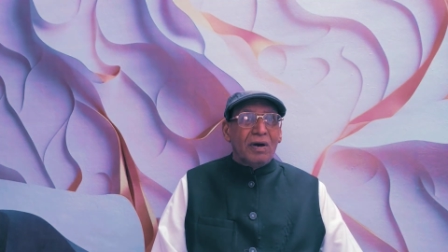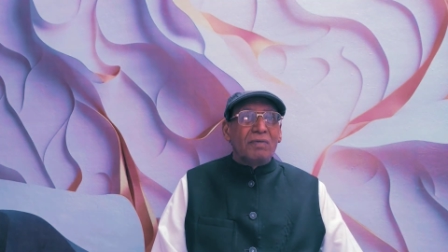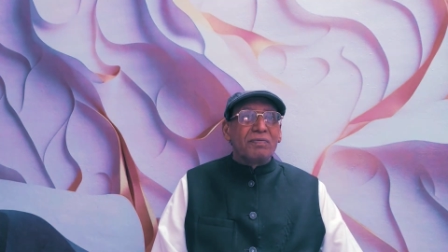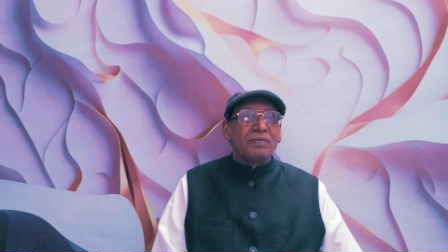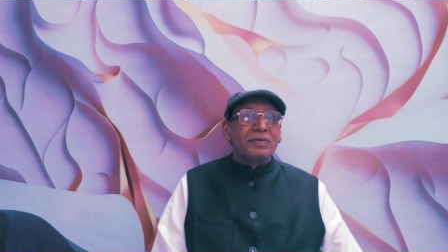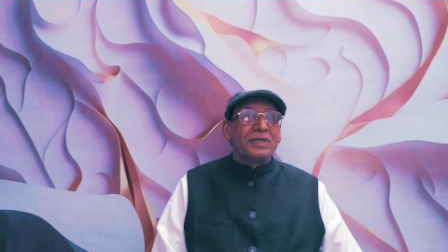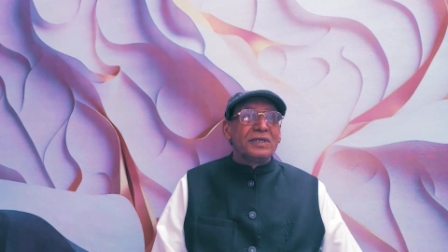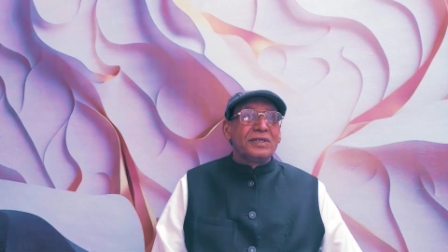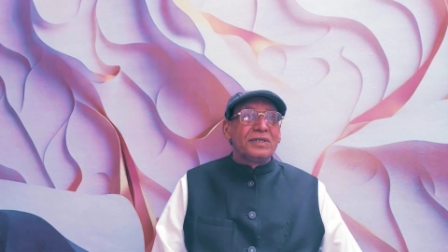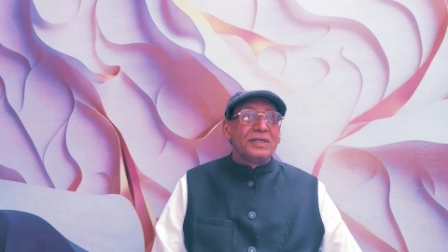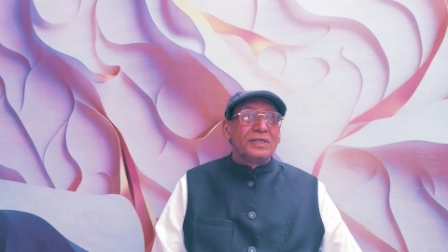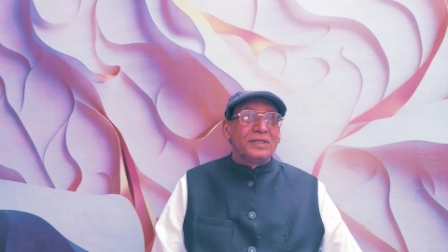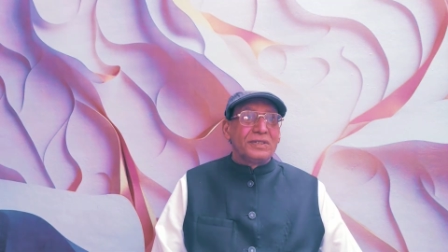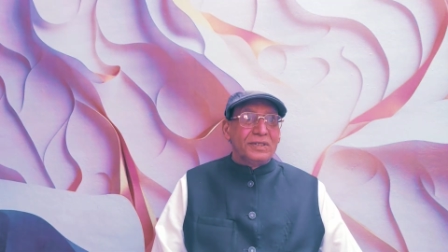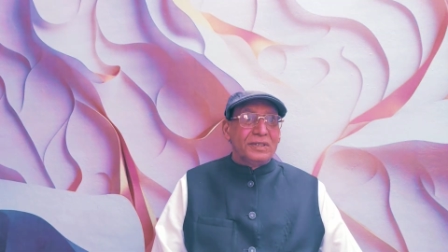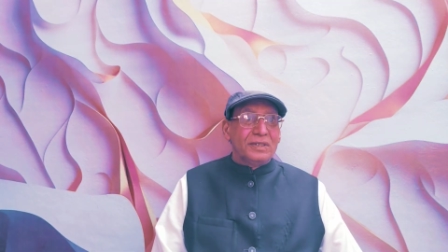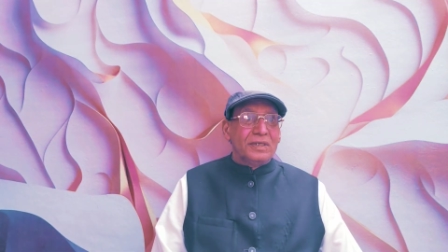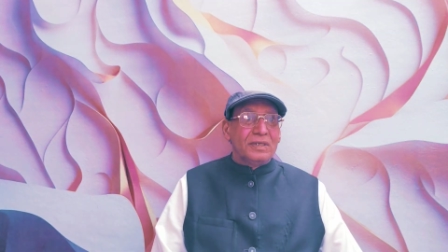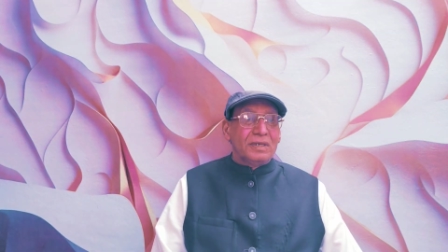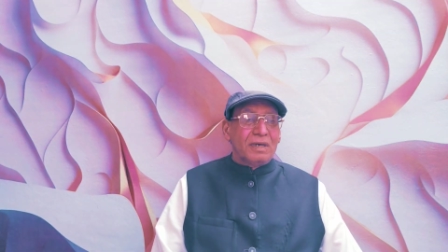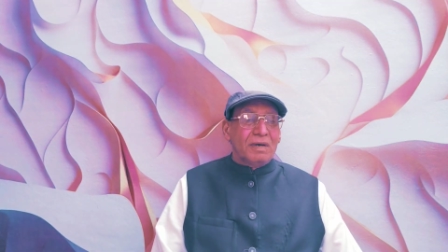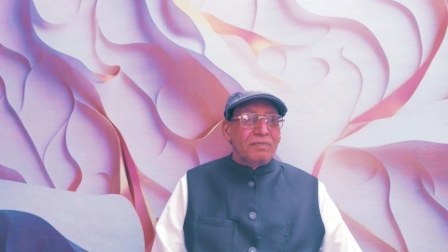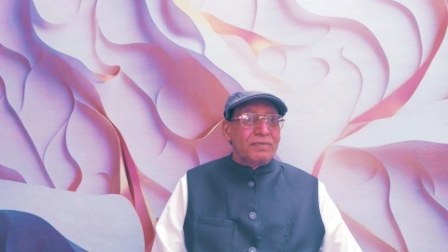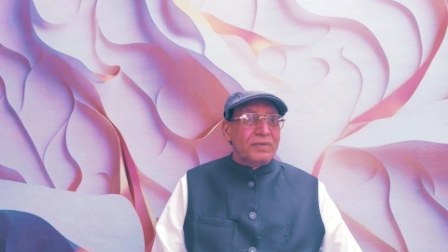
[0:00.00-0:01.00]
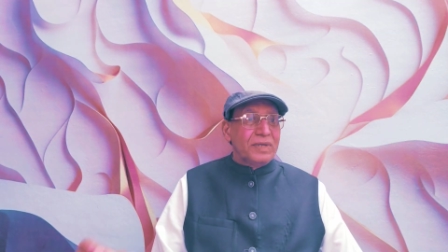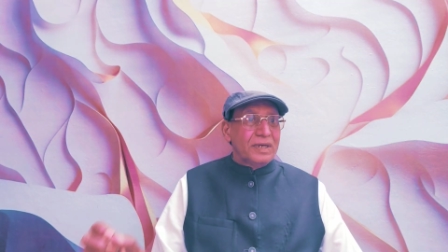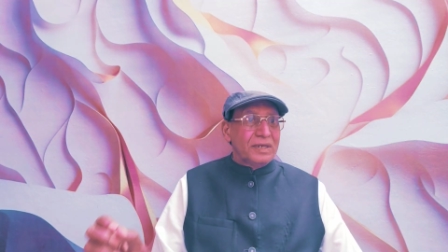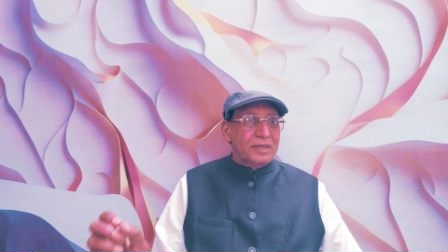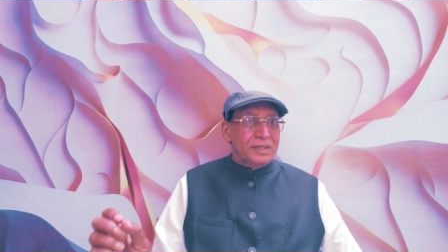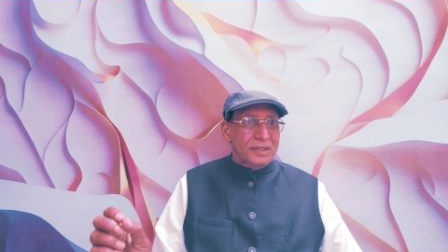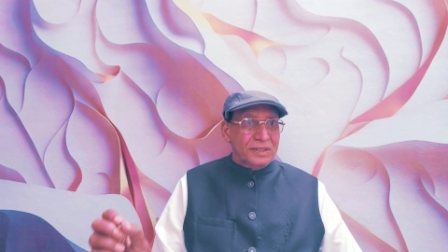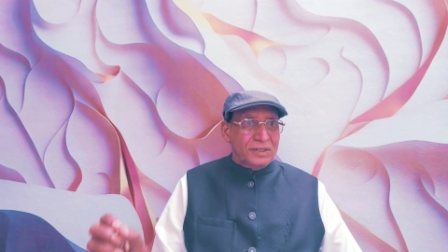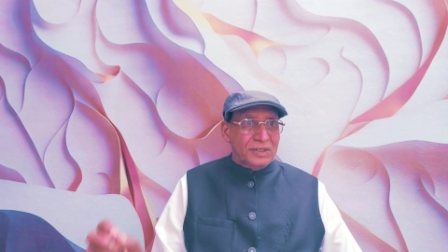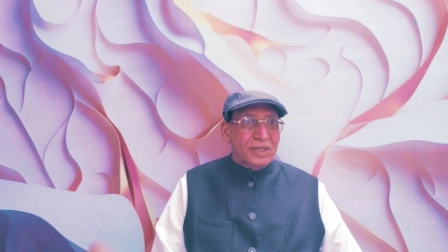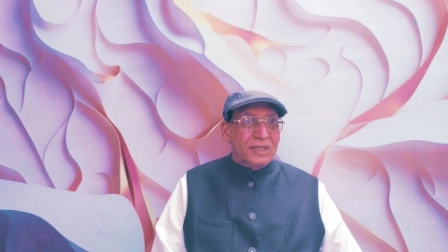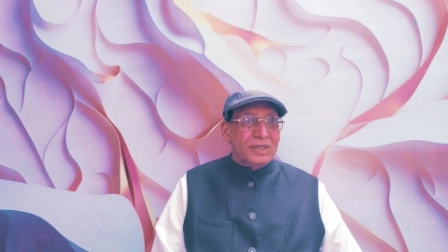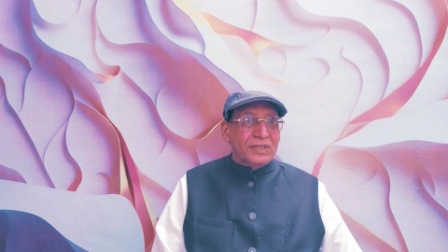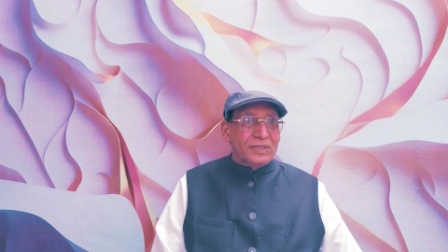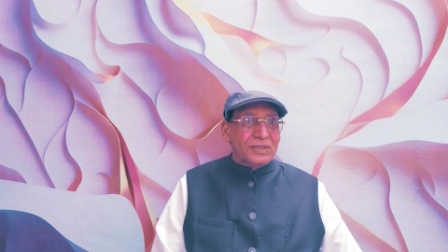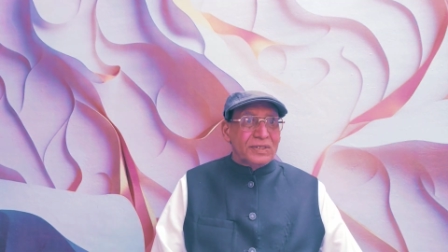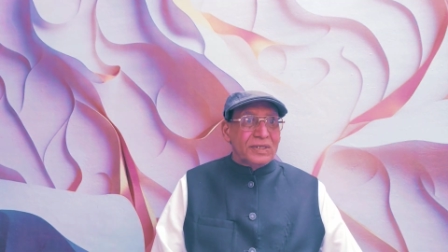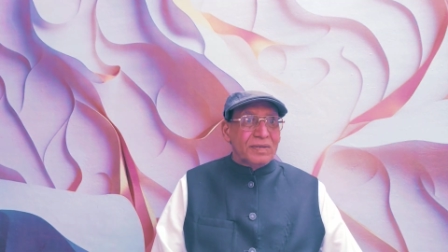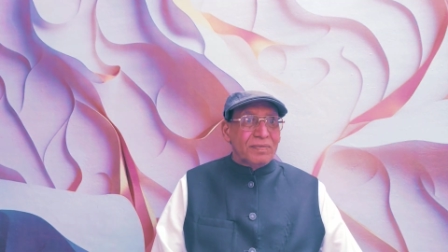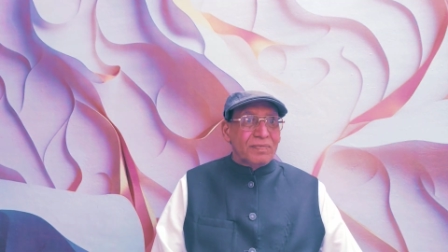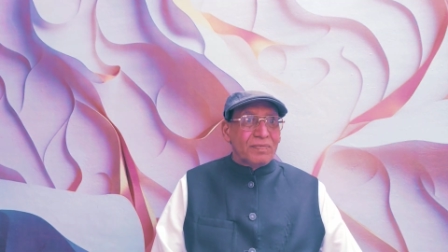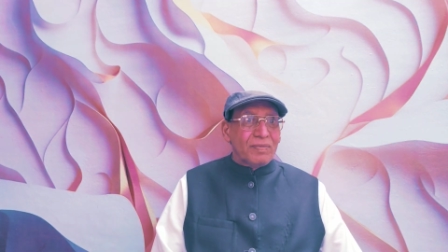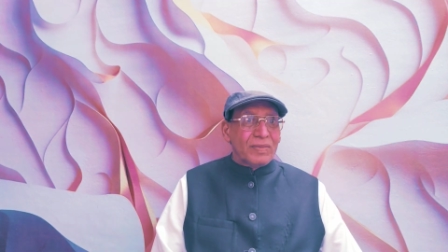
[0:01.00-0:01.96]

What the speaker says: of the disease,